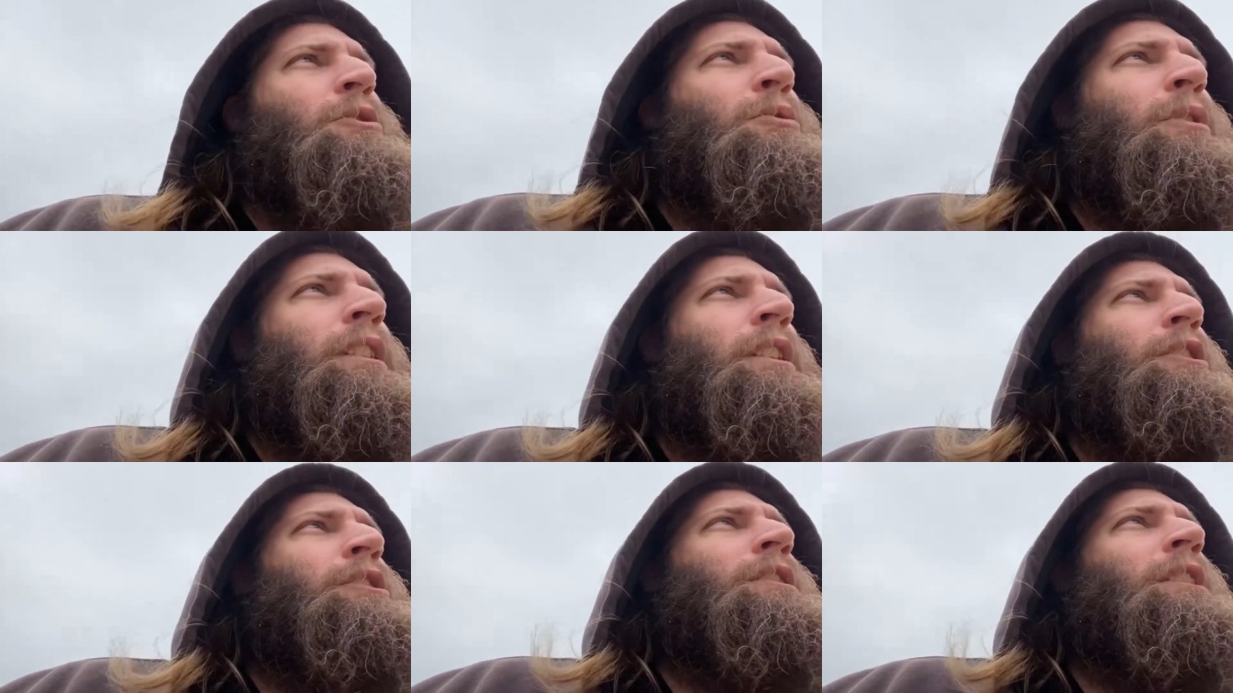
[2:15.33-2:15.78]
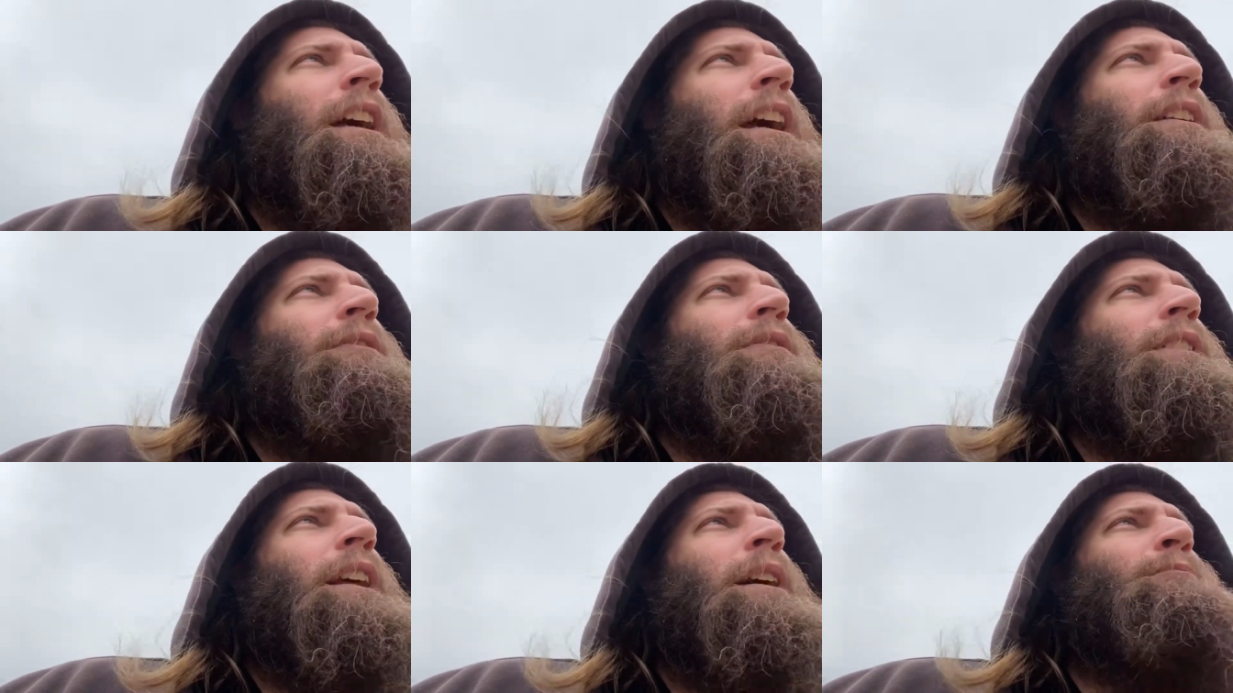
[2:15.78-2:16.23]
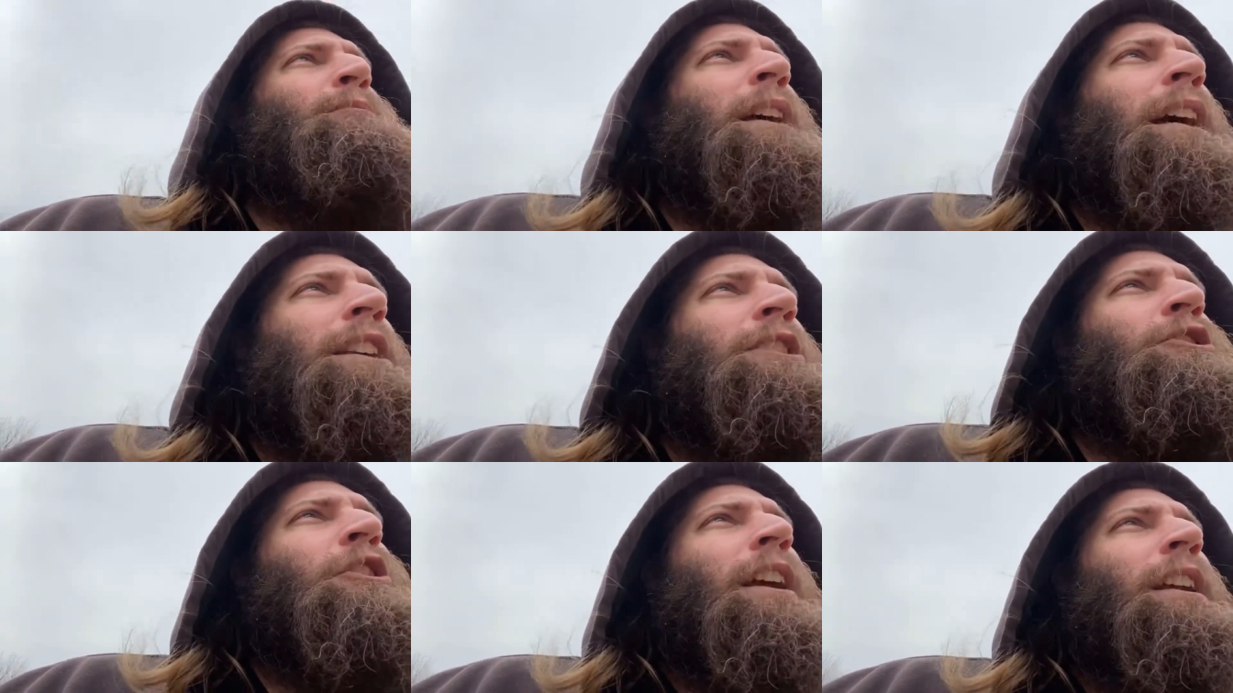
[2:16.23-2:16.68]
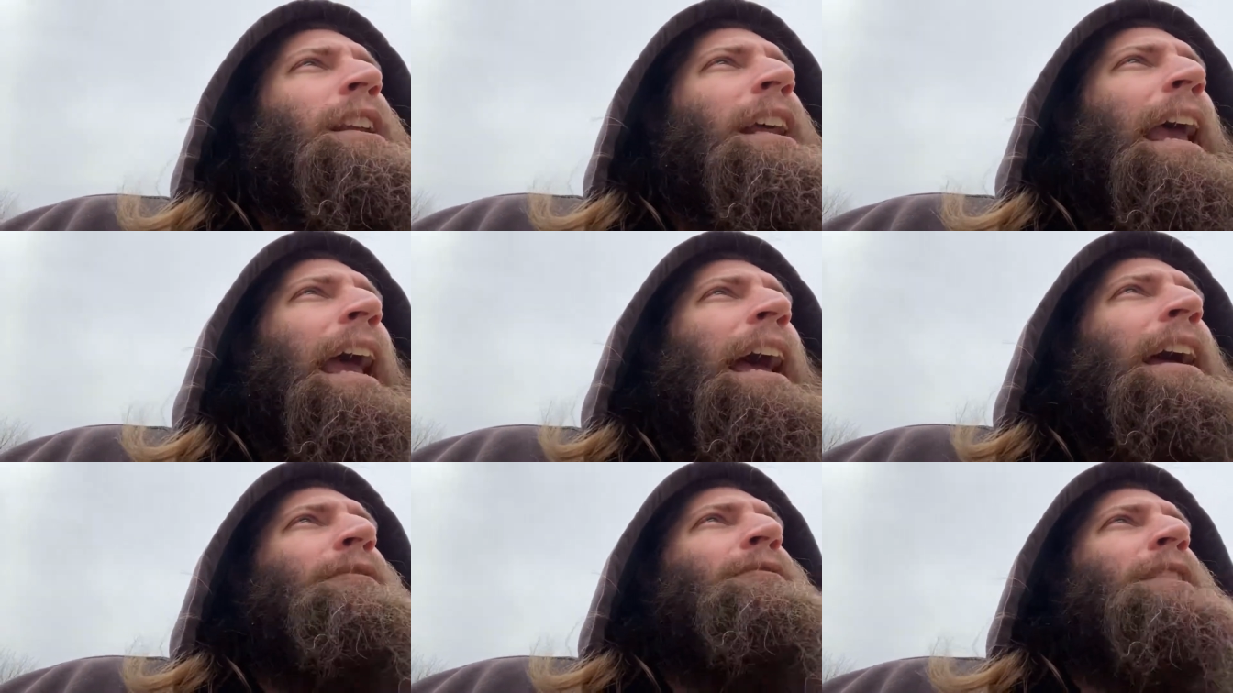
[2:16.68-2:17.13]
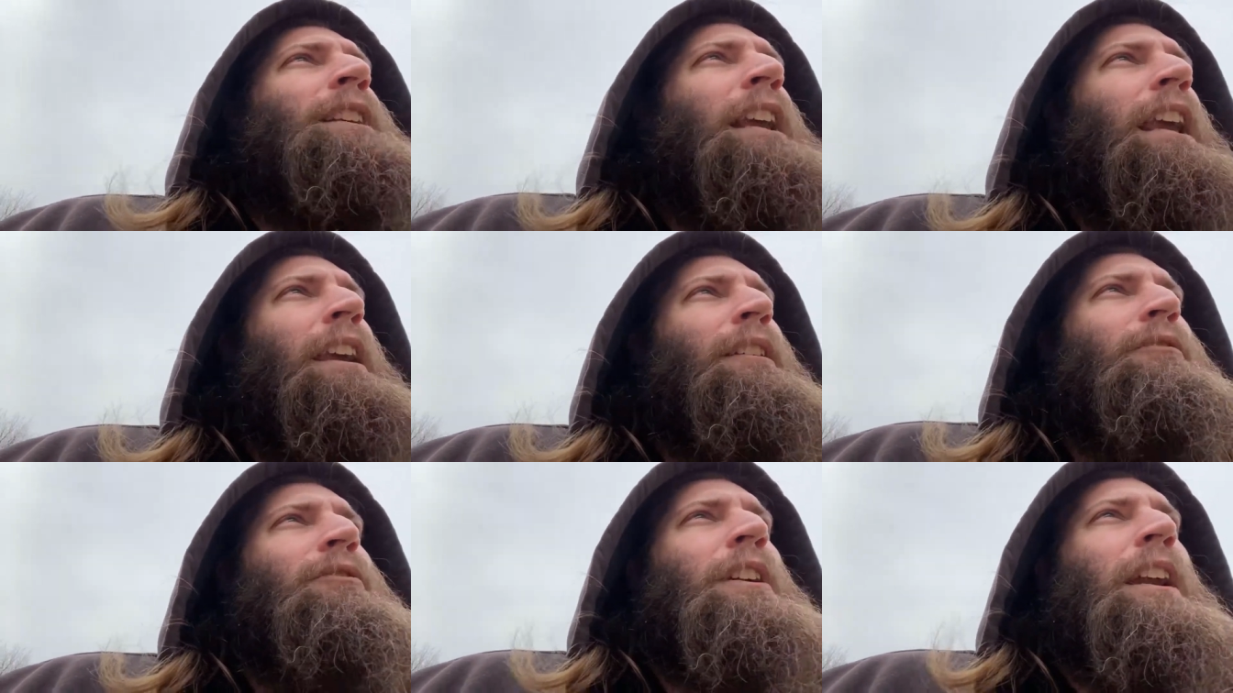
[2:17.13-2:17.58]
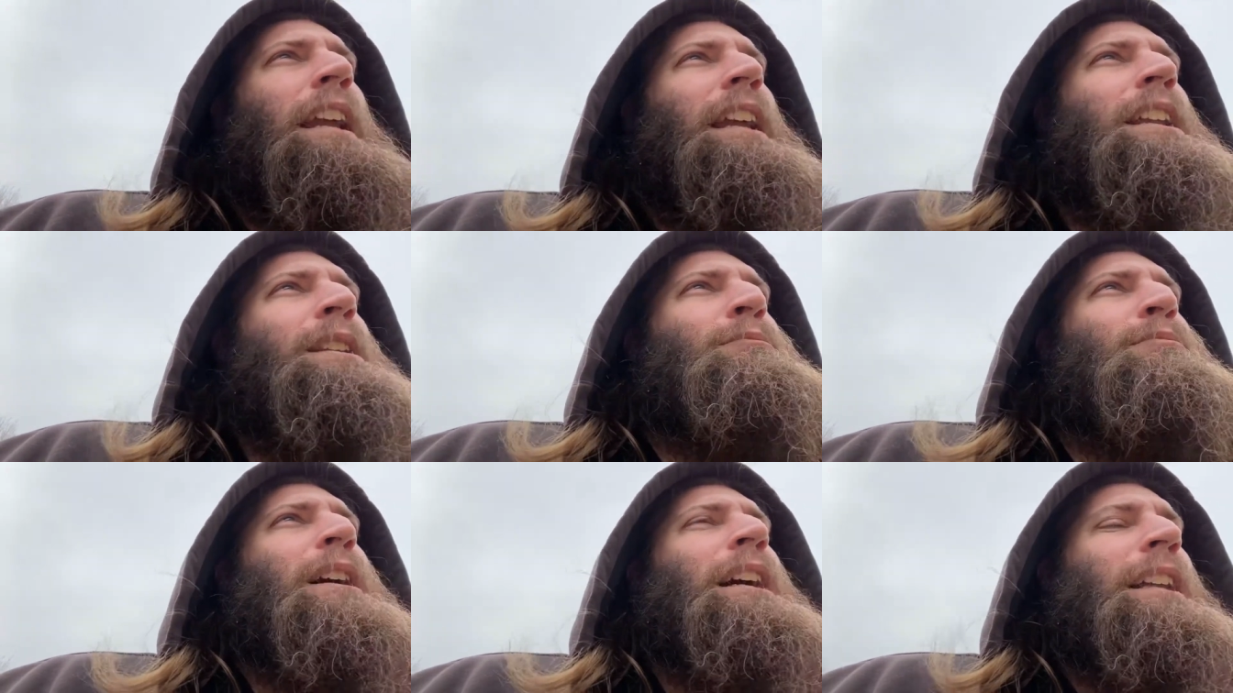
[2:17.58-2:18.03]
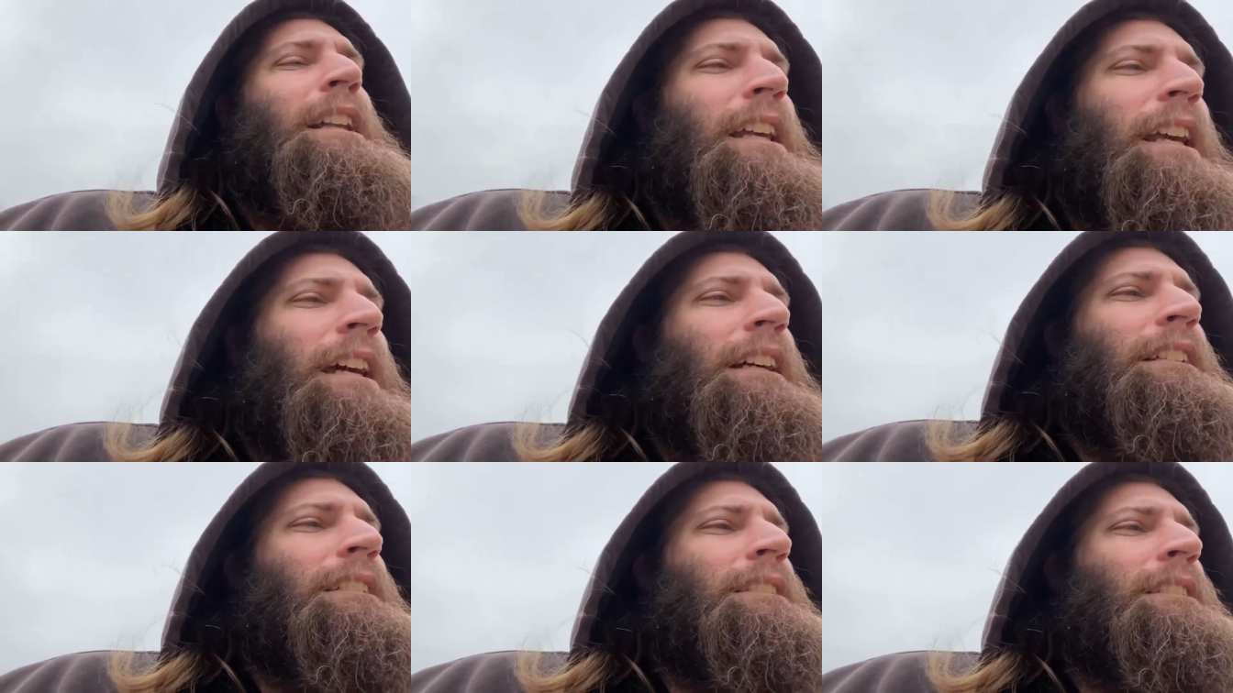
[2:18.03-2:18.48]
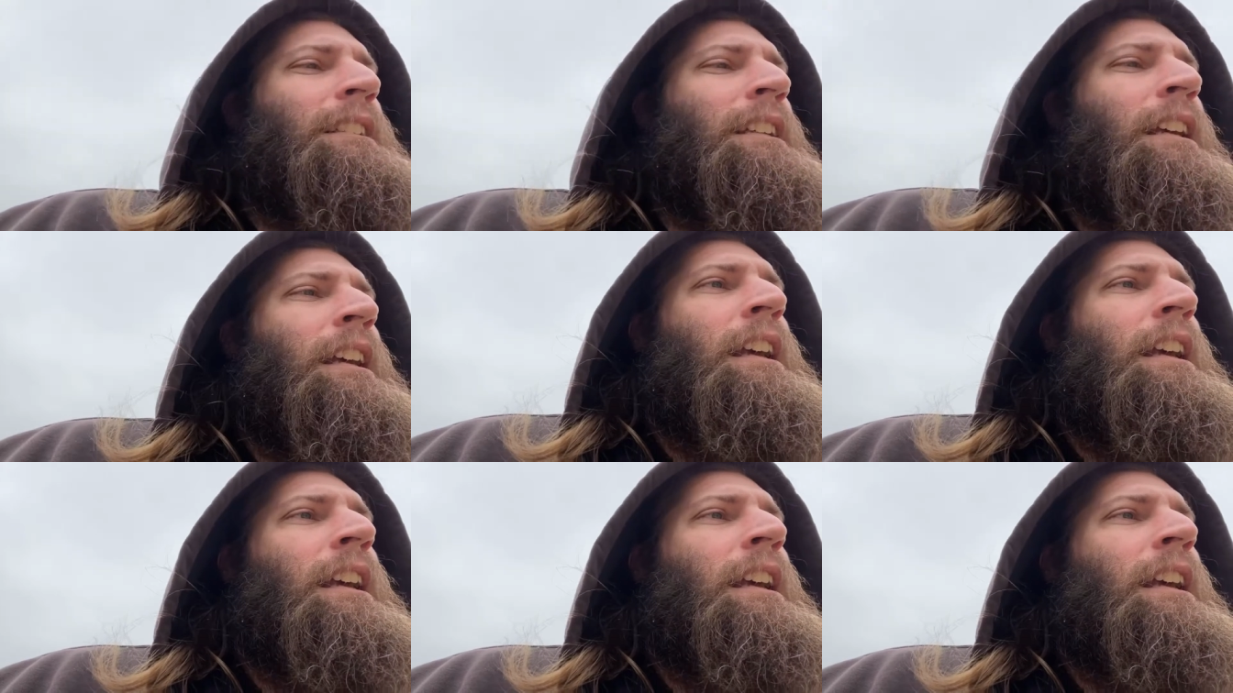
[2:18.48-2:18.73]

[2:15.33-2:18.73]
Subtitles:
with your life, and I'm not trying to advocate for anybody else.